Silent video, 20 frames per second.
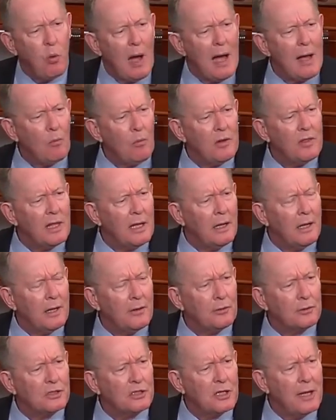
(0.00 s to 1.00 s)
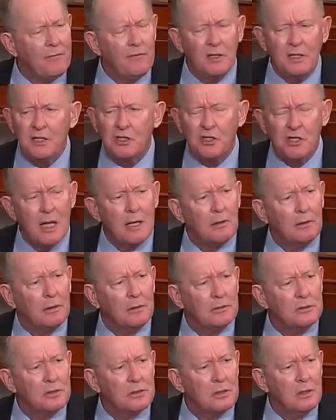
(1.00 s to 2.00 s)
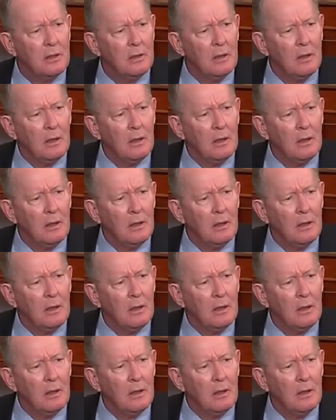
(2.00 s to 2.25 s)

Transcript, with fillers: Why were the other 70 senators